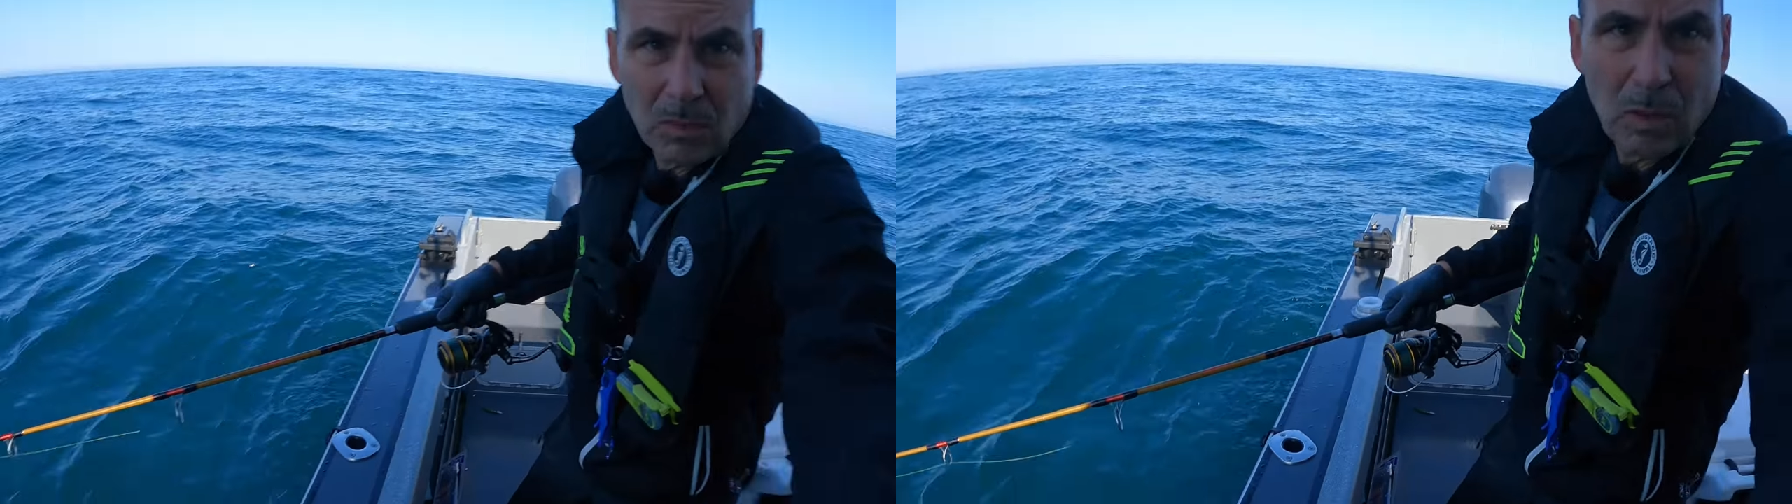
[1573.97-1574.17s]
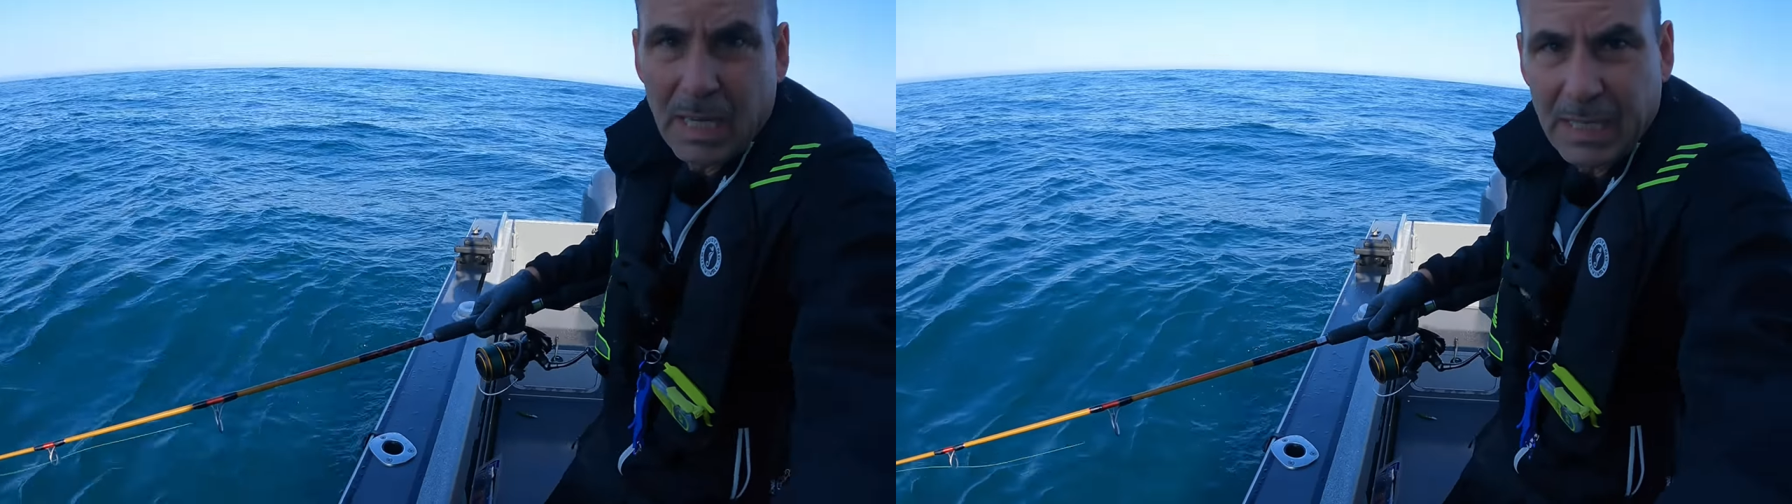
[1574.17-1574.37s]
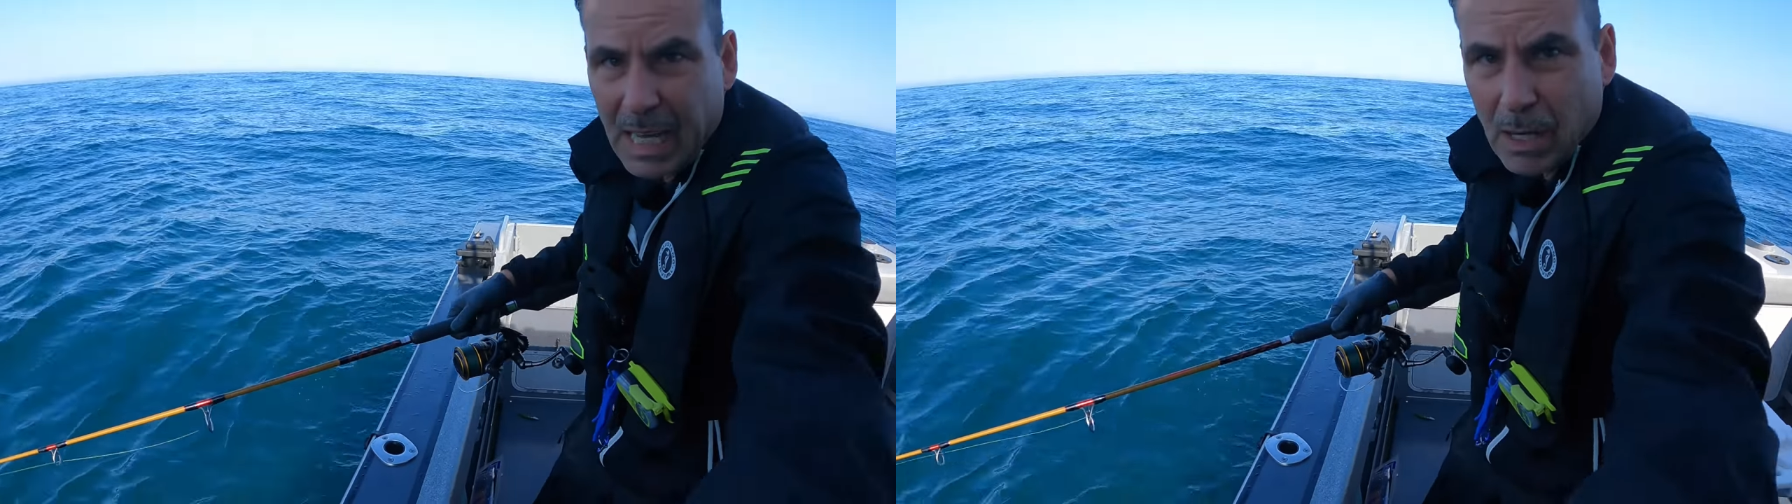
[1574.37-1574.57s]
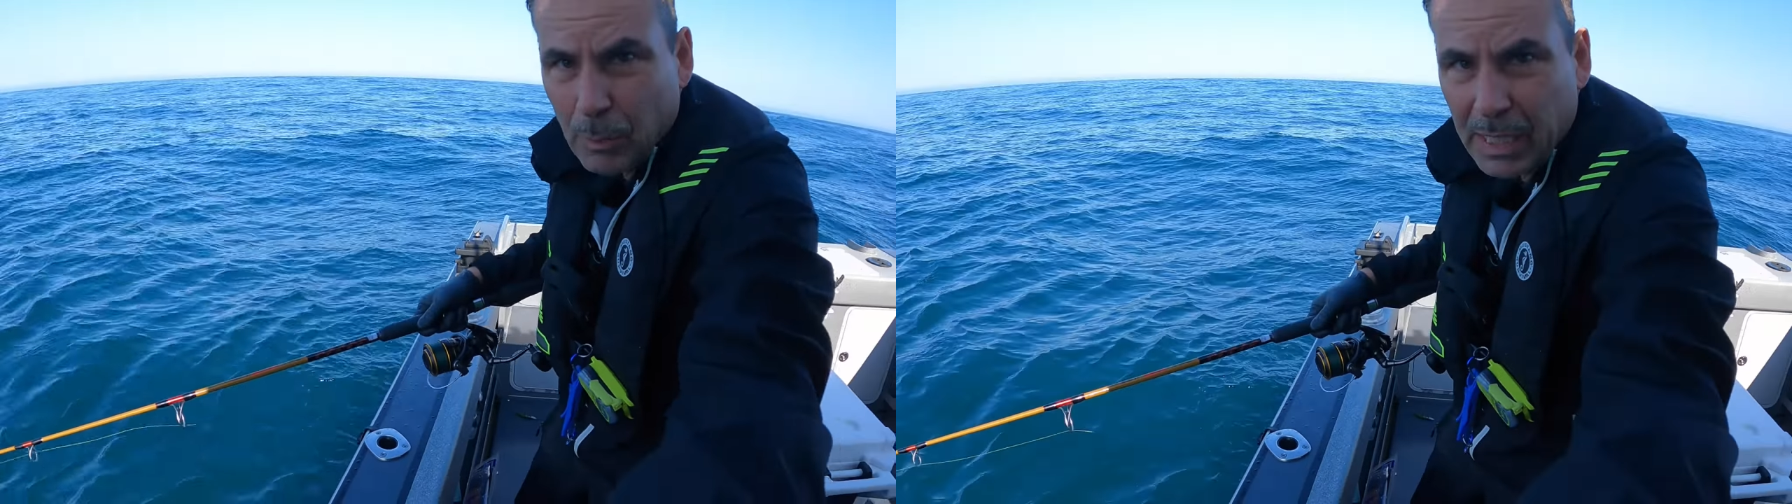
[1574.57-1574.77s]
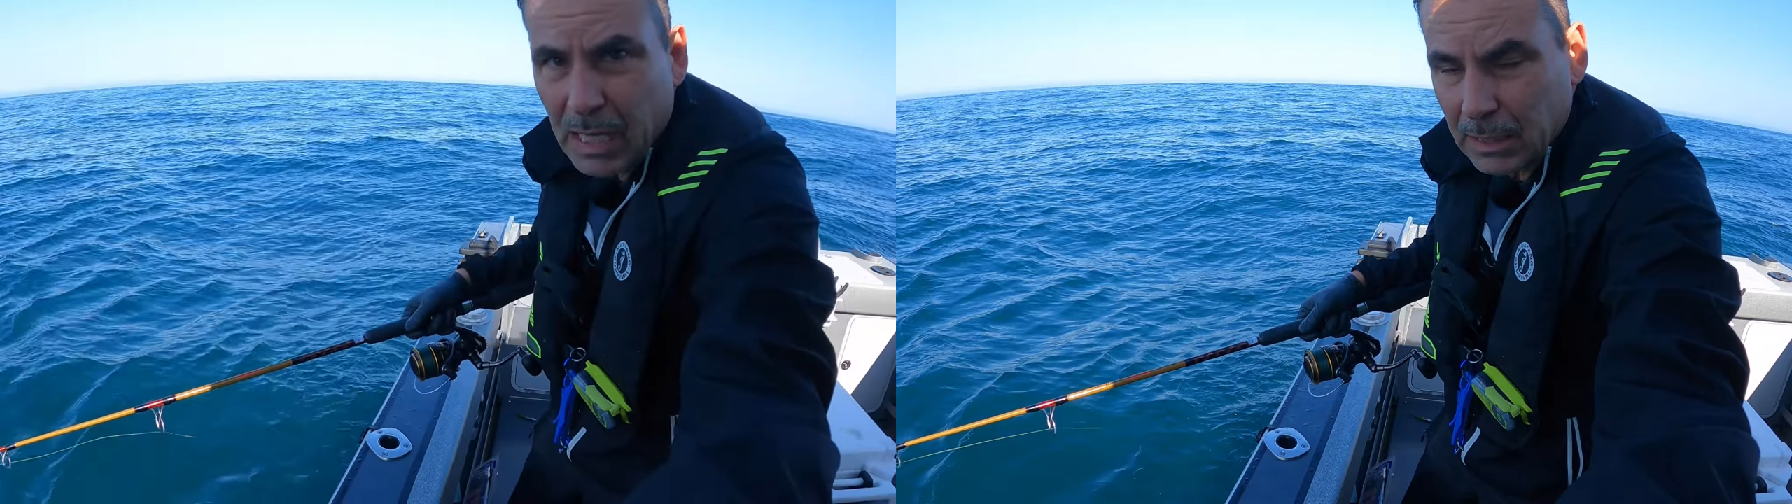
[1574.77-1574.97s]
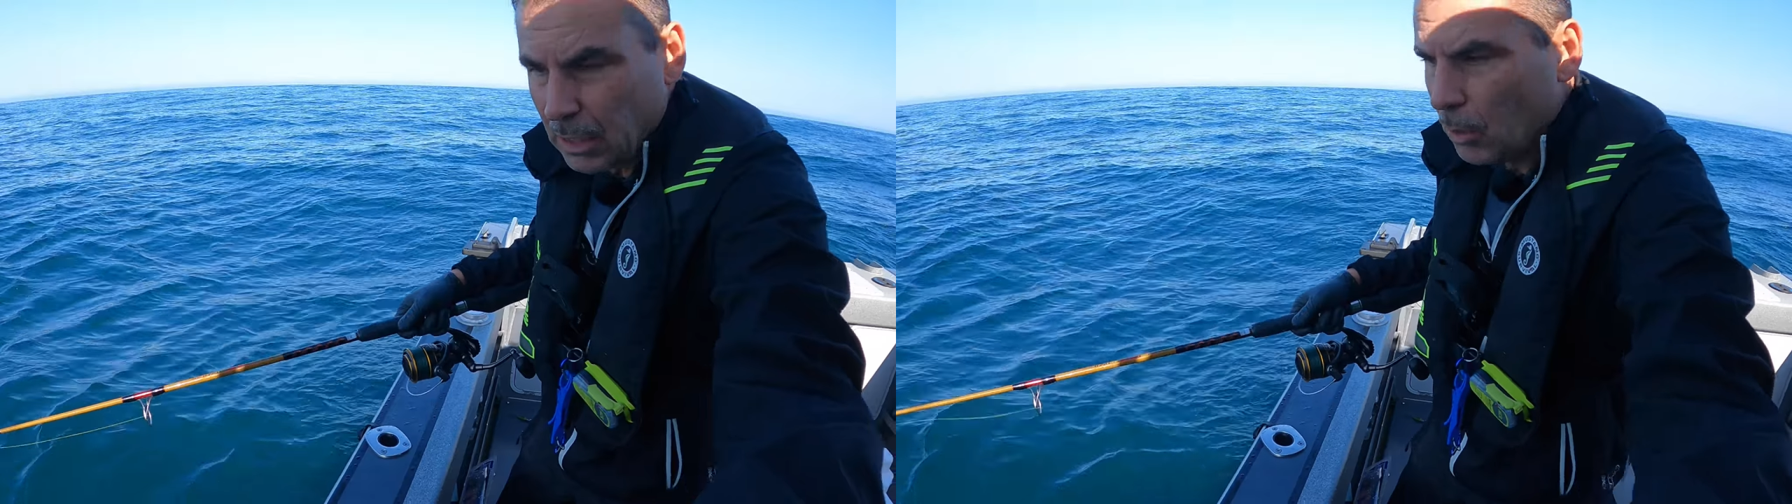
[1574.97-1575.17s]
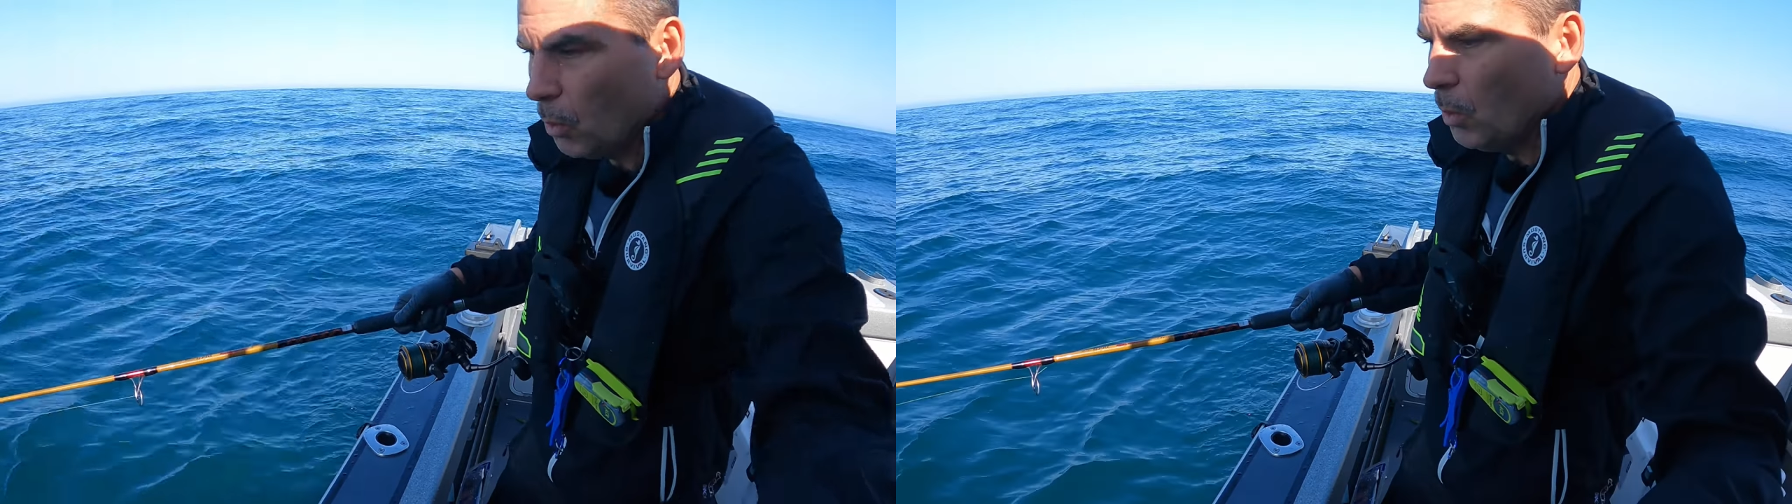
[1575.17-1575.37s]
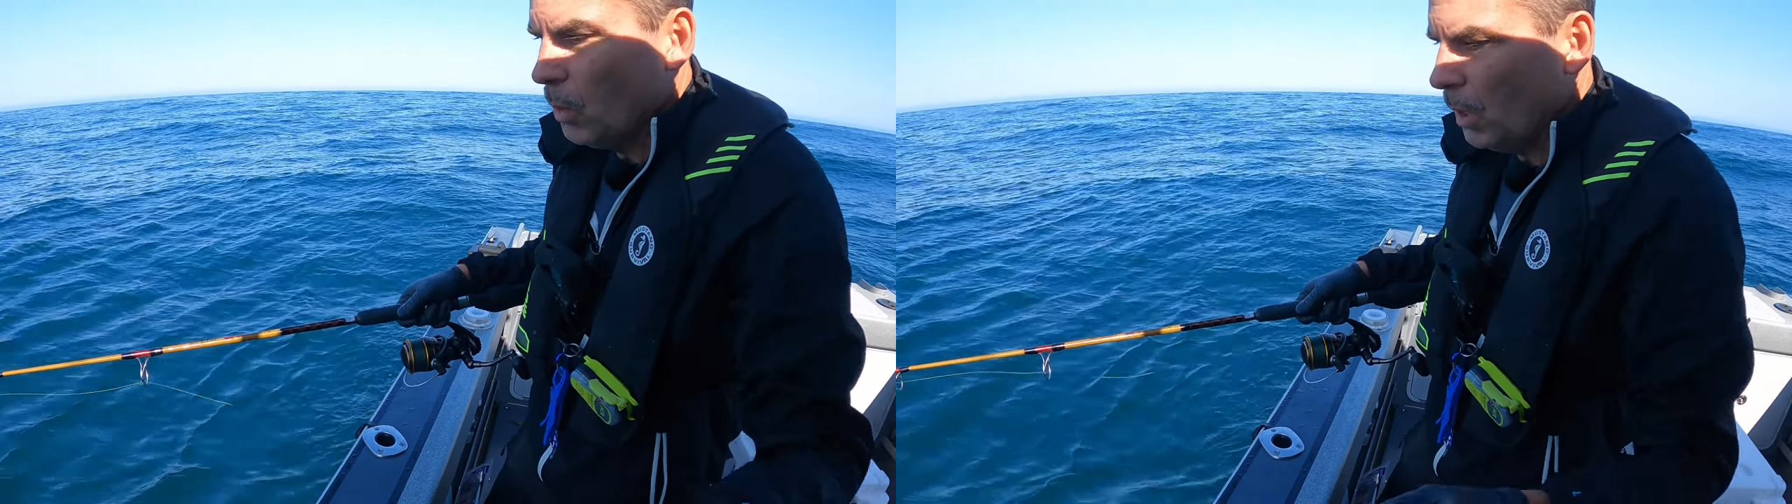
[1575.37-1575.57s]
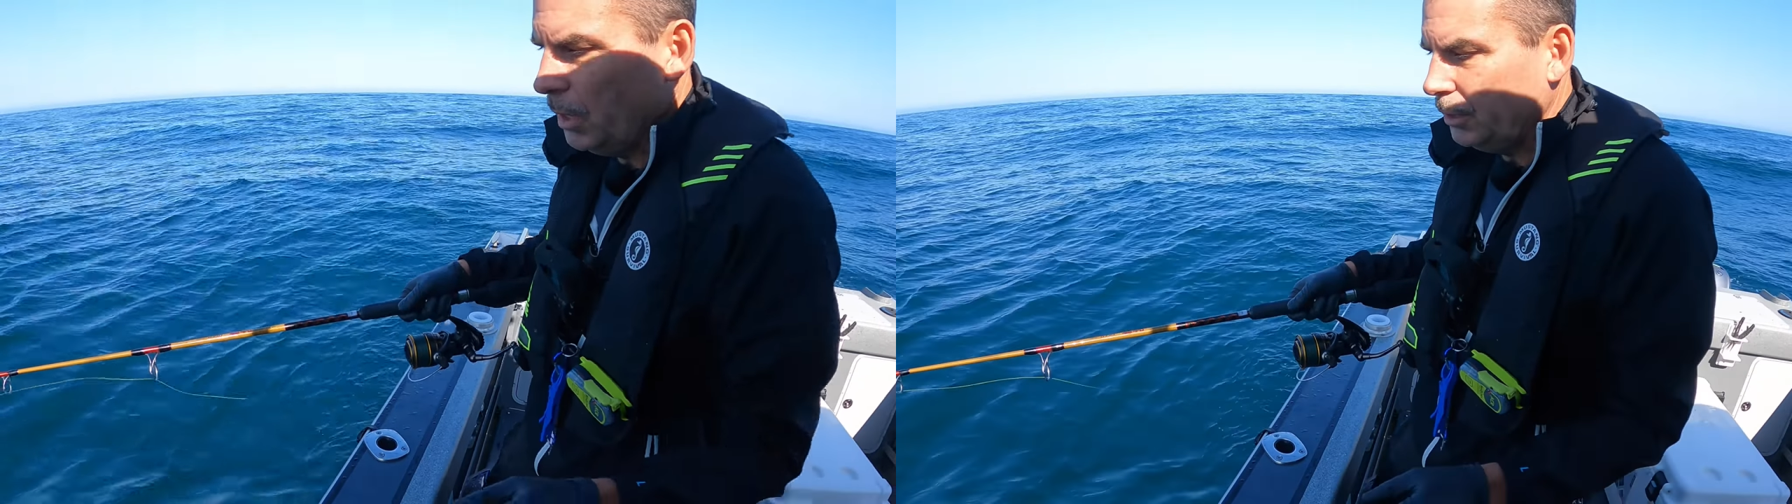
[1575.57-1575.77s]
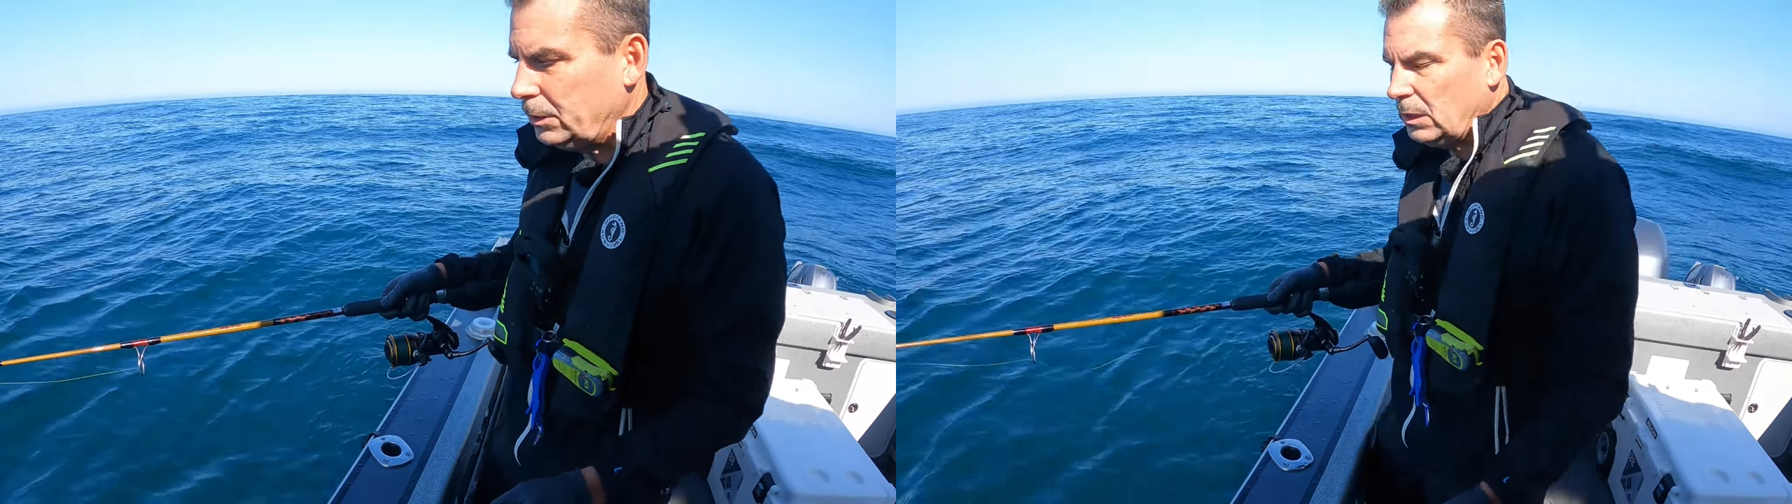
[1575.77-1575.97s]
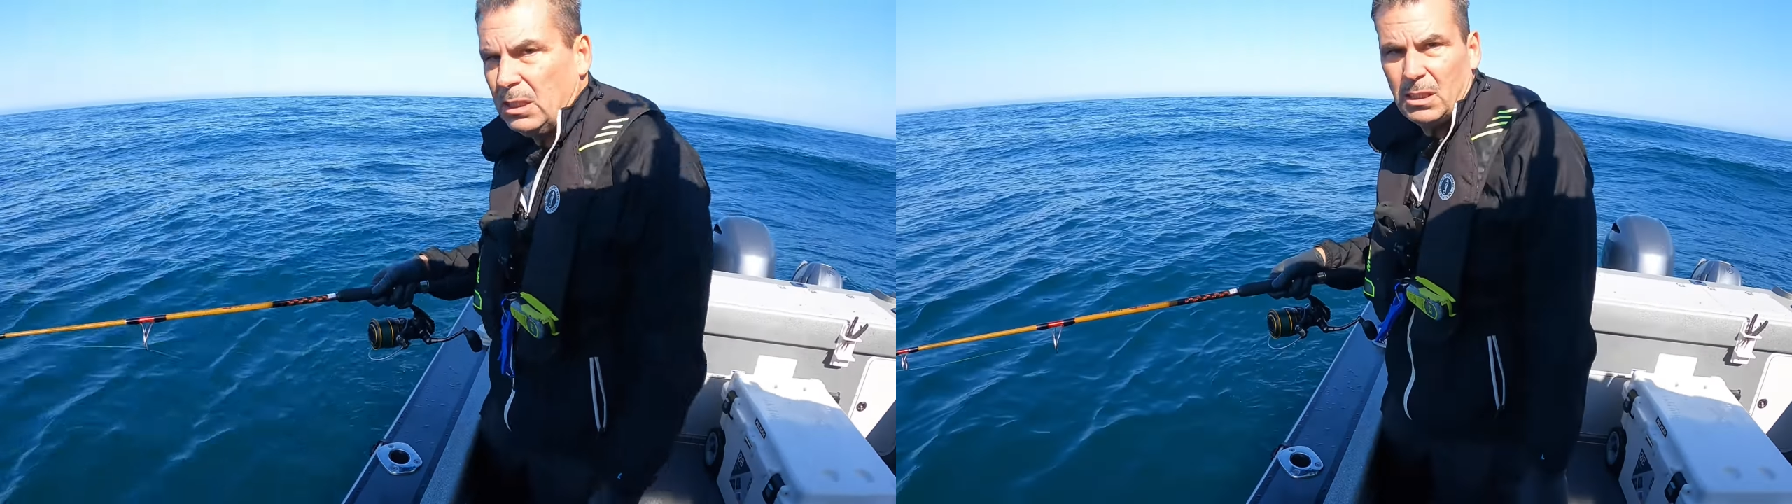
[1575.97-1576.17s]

Right now we got the orange